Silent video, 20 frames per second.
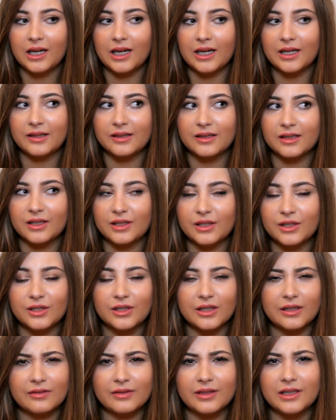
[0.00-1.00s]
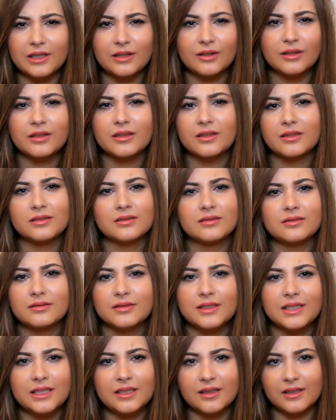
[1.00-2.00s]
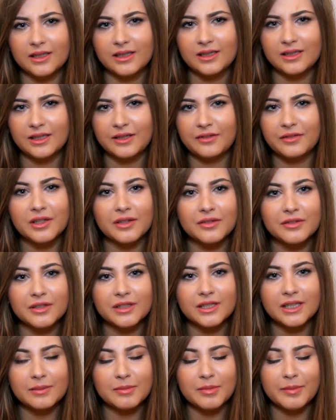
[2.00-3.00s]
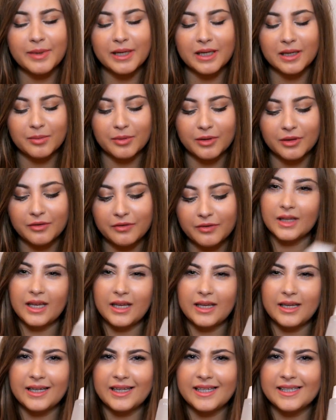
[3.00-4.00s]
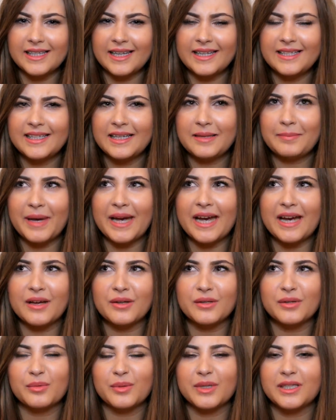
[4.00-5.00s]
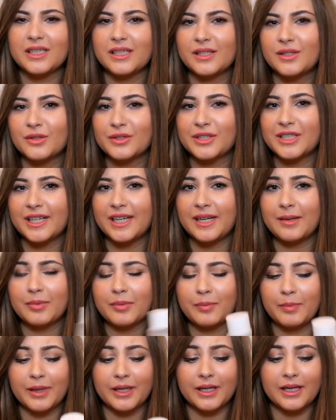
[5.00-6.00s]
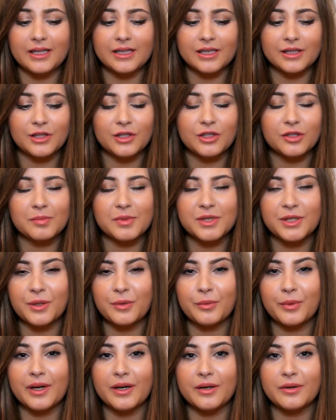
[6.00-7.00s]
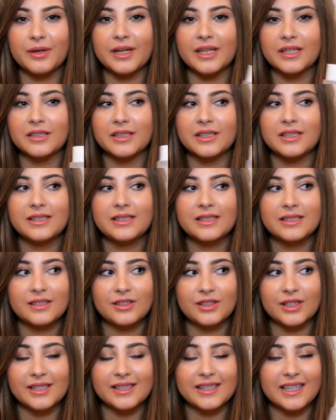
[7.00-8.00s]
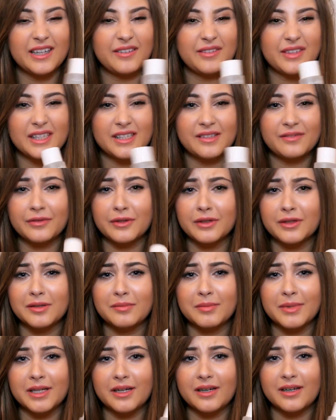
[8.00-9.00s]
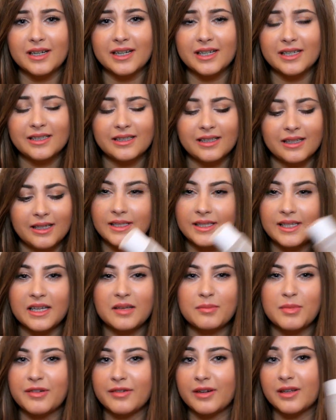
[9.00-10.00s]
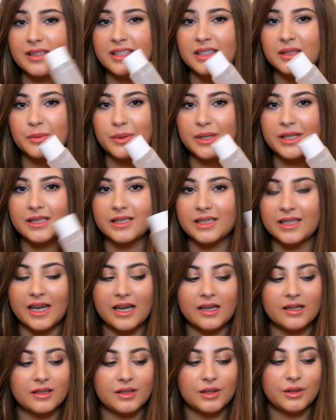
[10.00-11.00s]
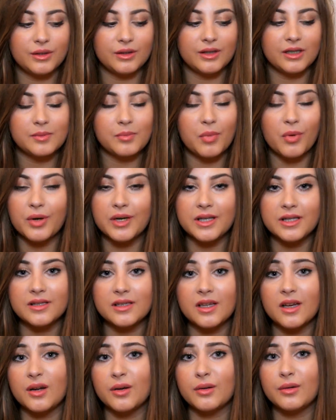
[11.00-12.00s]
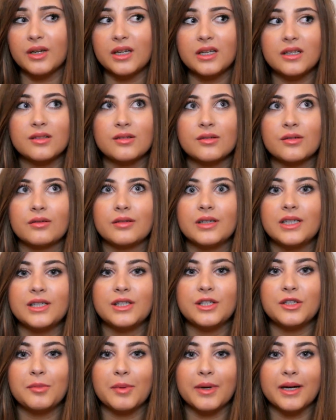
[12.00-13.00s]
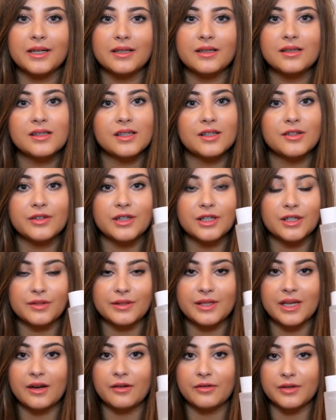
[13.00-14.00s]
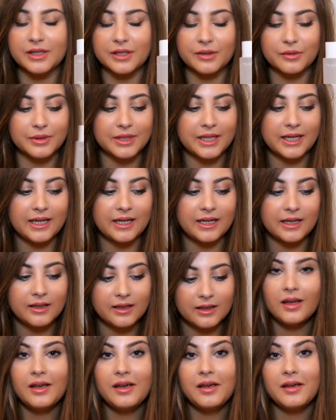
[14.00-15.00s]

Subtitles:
and they just generally look really nice even after I take my makeup off. It's £18, which is not cheap, but it does the job so well, and I just saved this for my eyes. It's taken me around 6 weeks to get to this point, so it's not really too bad considering I use it every single day.